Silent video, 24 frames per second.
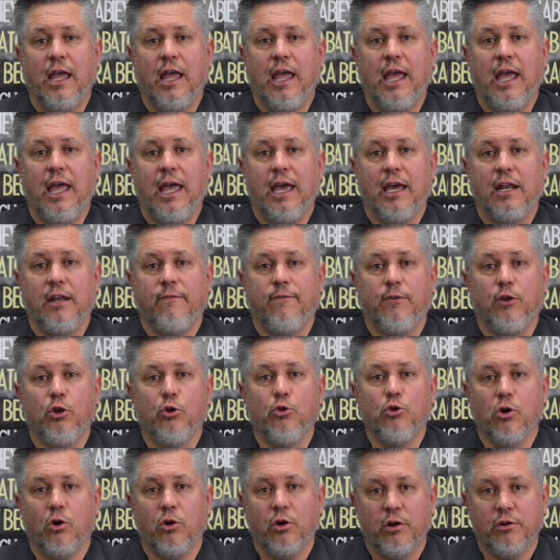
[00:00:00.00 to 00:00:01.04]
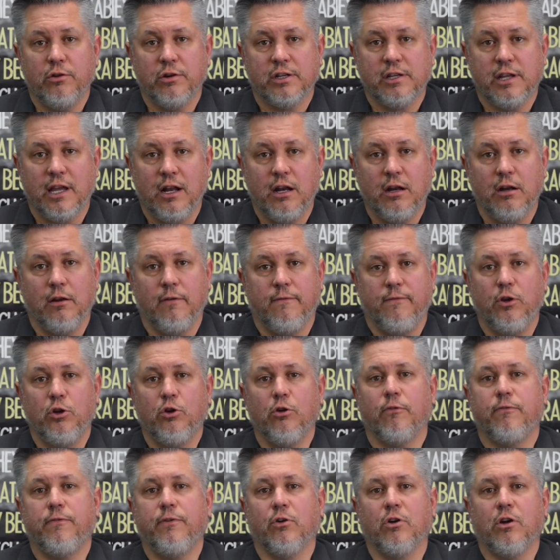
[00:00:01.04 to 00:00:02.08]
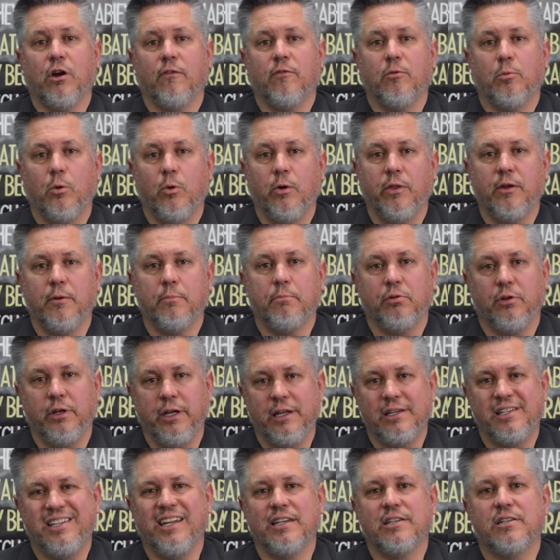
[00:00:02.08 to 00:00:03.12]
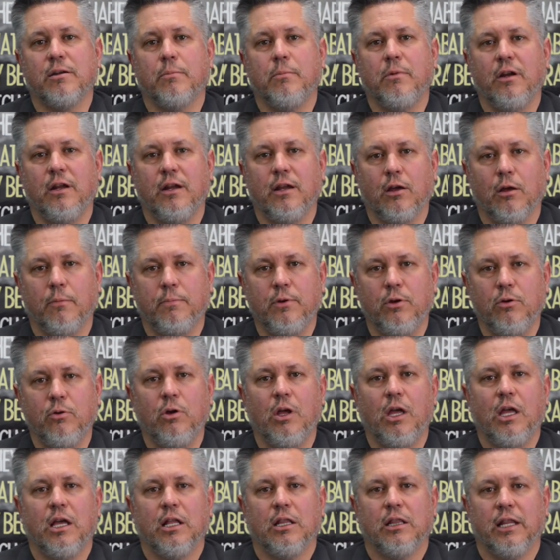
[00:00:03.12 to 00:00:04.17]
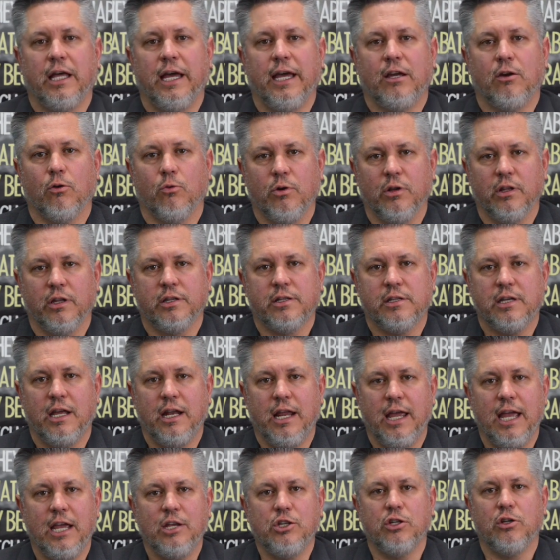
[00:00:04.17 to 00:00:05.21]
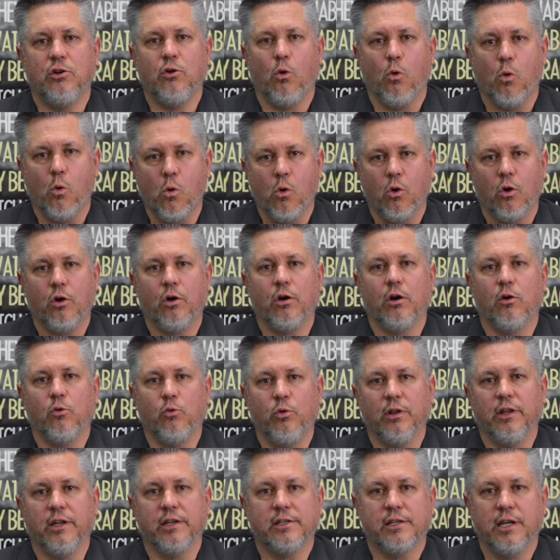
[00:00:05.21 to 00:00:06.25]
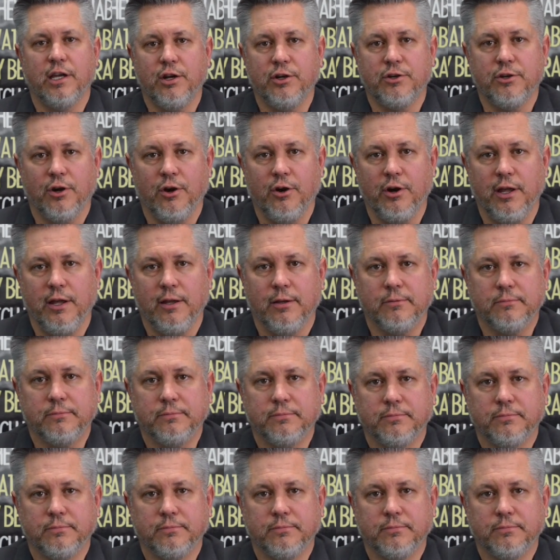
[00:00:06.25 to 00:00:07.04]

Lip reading: And if you don't understand and if you don't feel comfortable with it, please get somebody to help you, like a real estate agent or a real estate attorney.